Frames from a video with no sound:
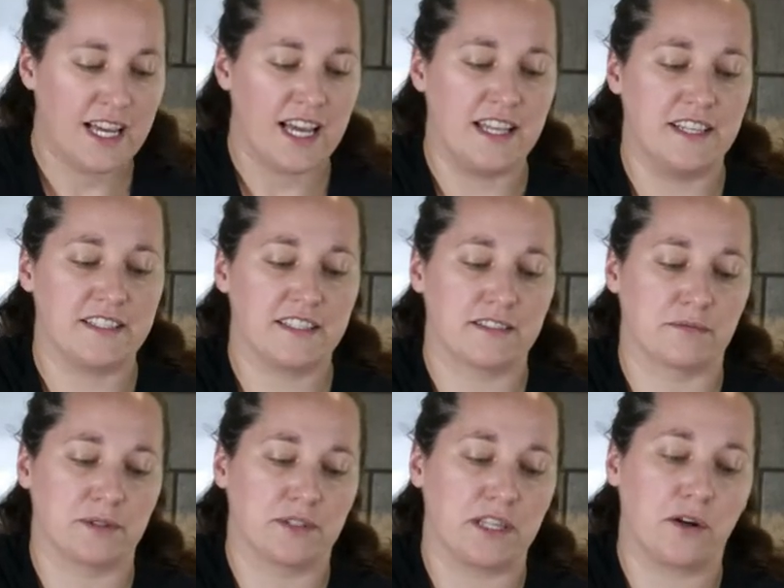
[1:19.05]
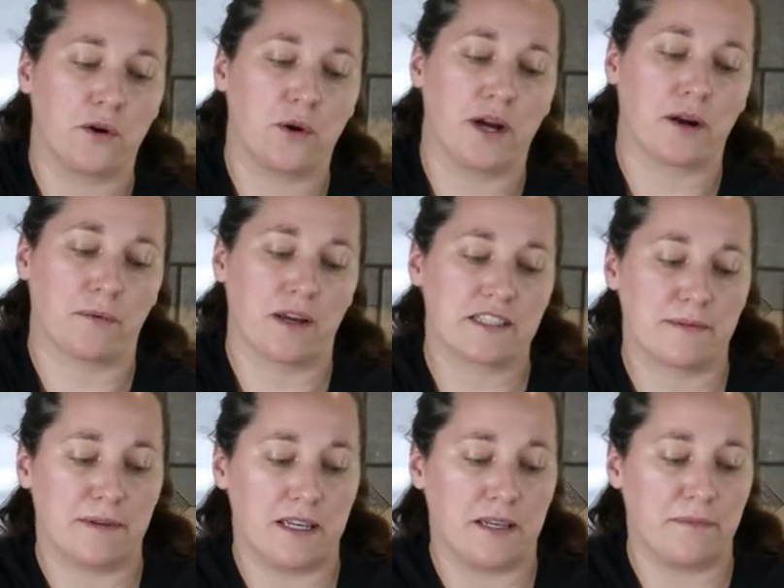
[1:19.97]
And this is a really quick
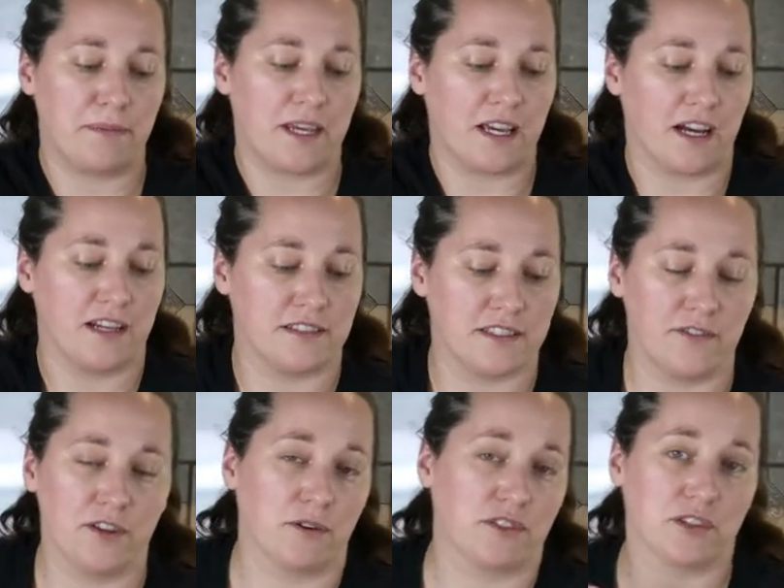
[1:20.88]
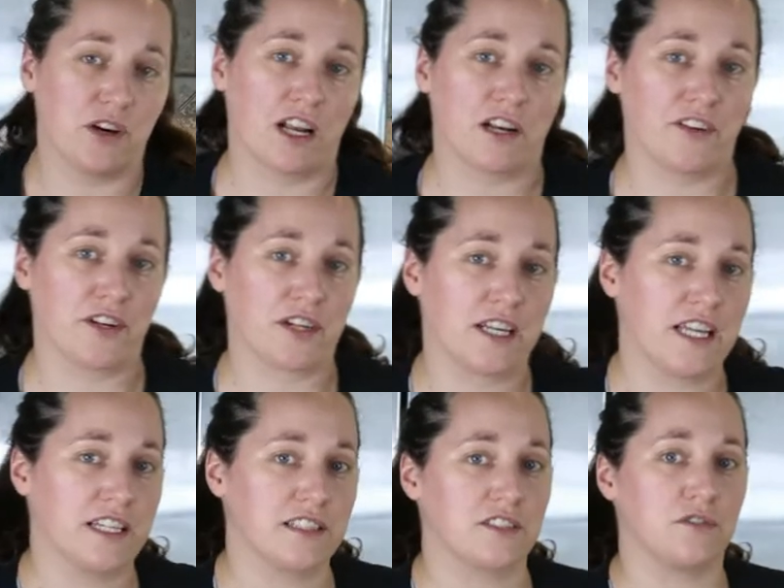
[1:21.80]
recipe because even though it's a lot of
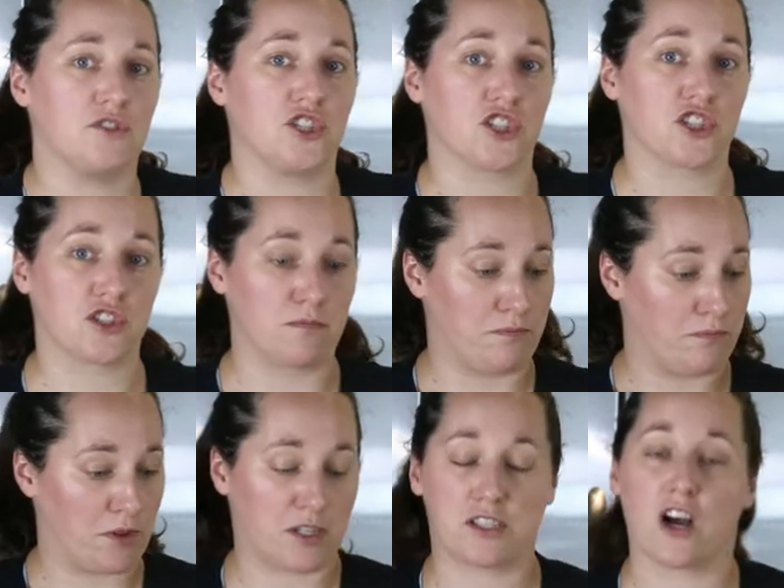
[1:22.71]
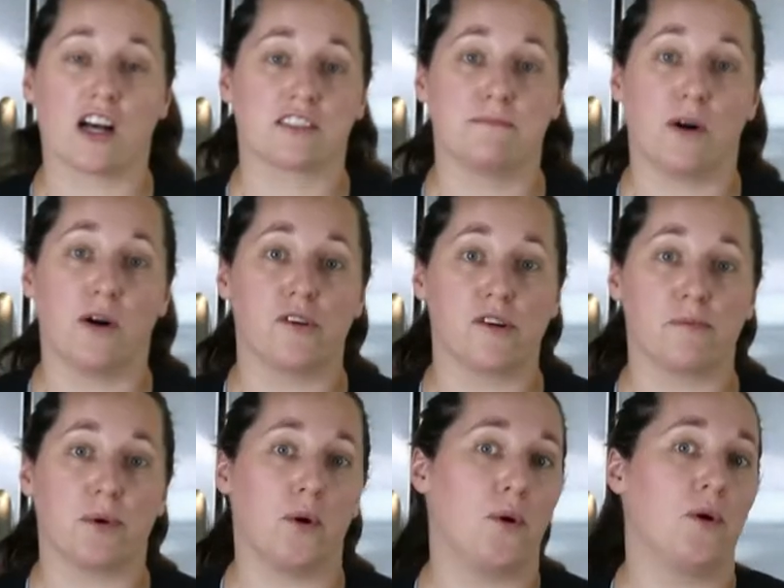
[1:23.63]
ingredients, you just toss them all in a
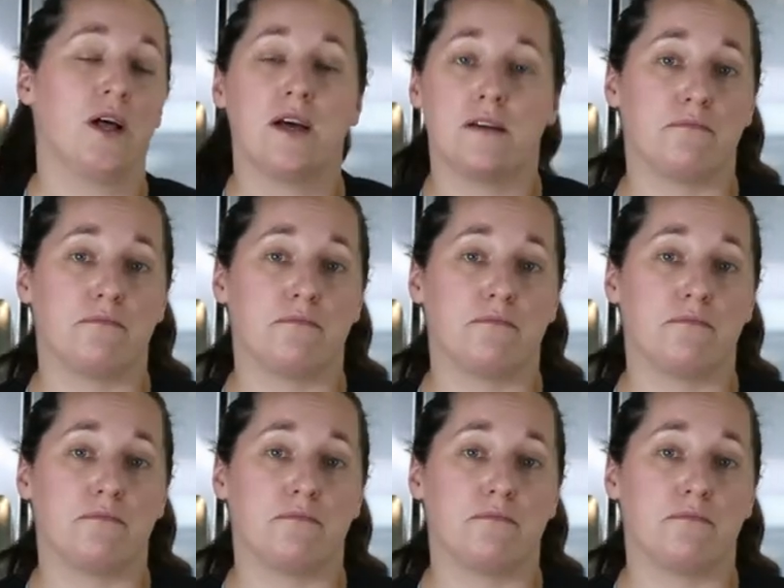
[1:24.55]
bowl,